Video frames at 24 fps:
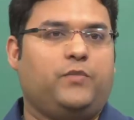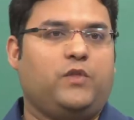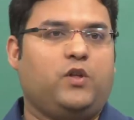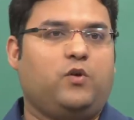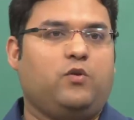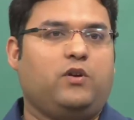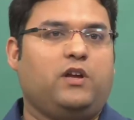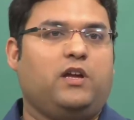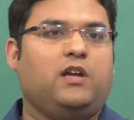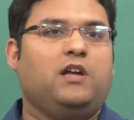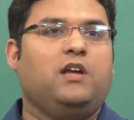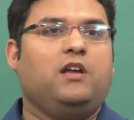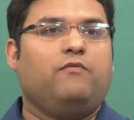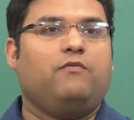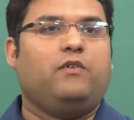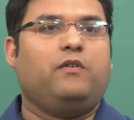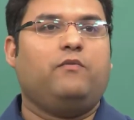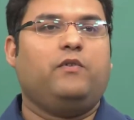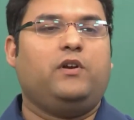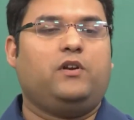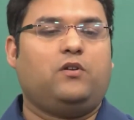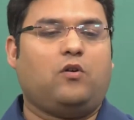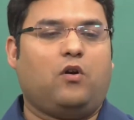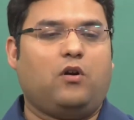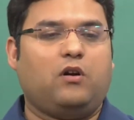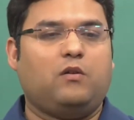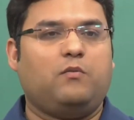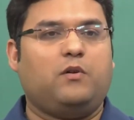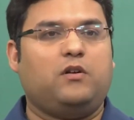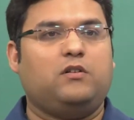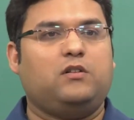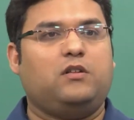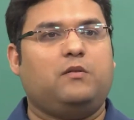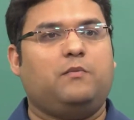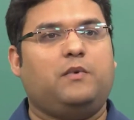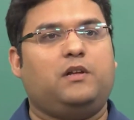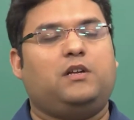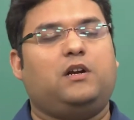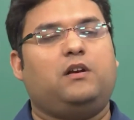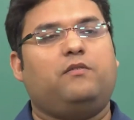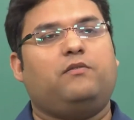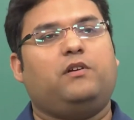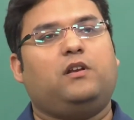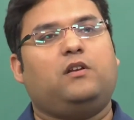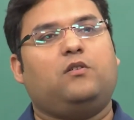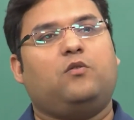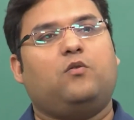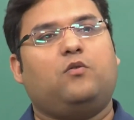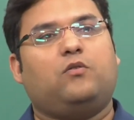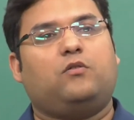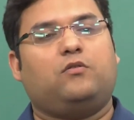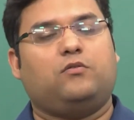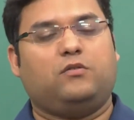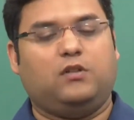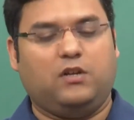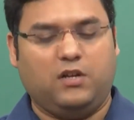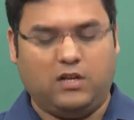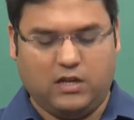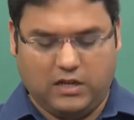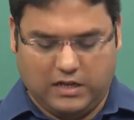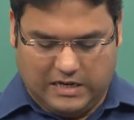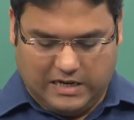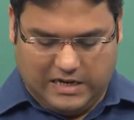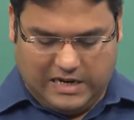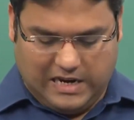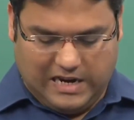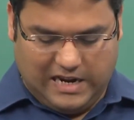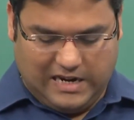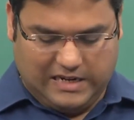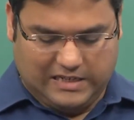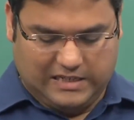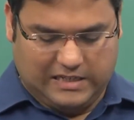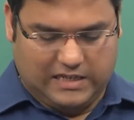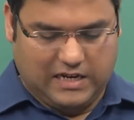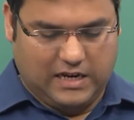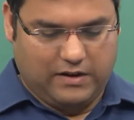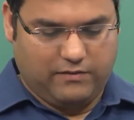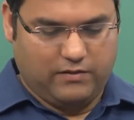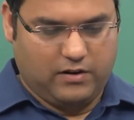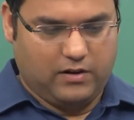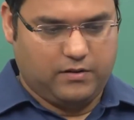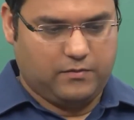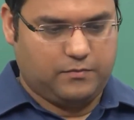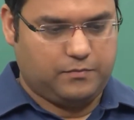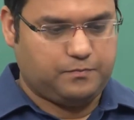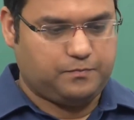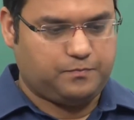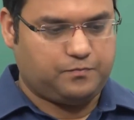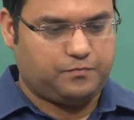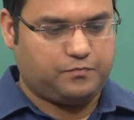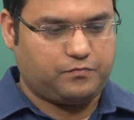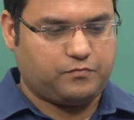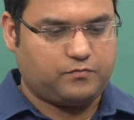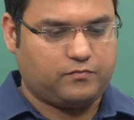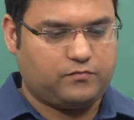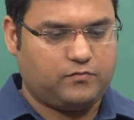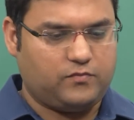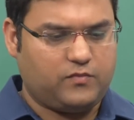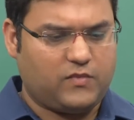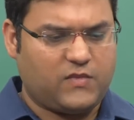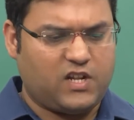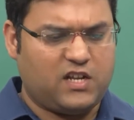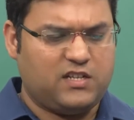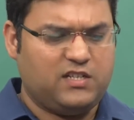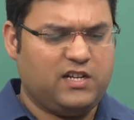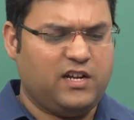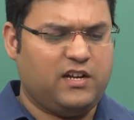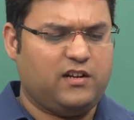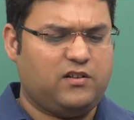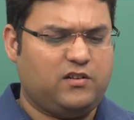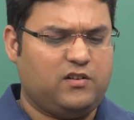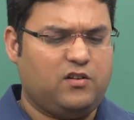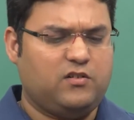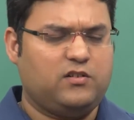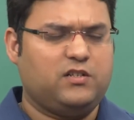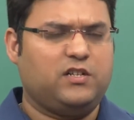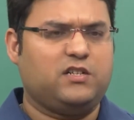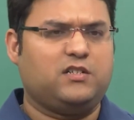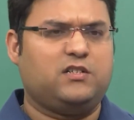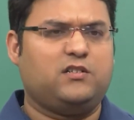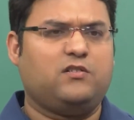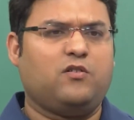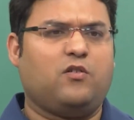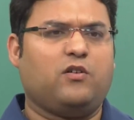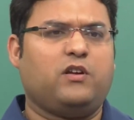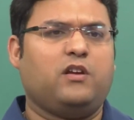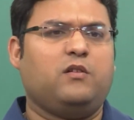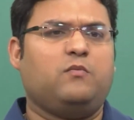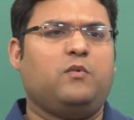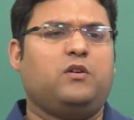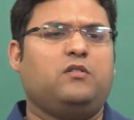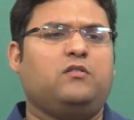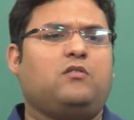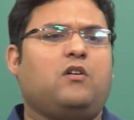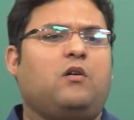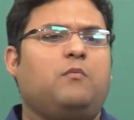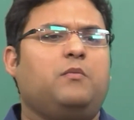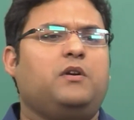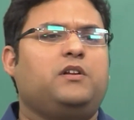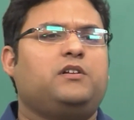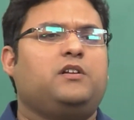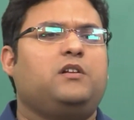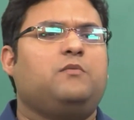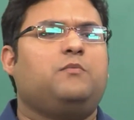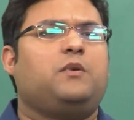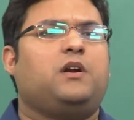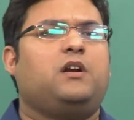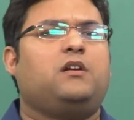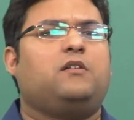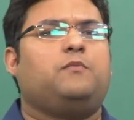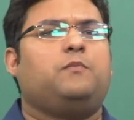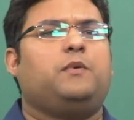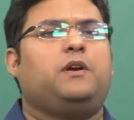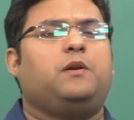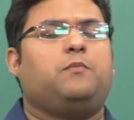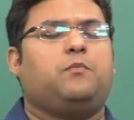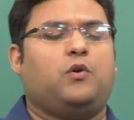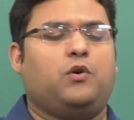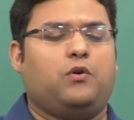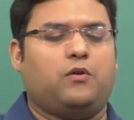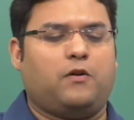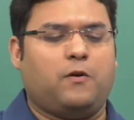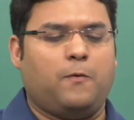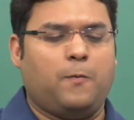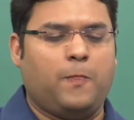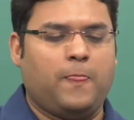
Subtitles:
Okay. When we talk about the method, we will go to the next level. Say, just talking about the computational part a bit more.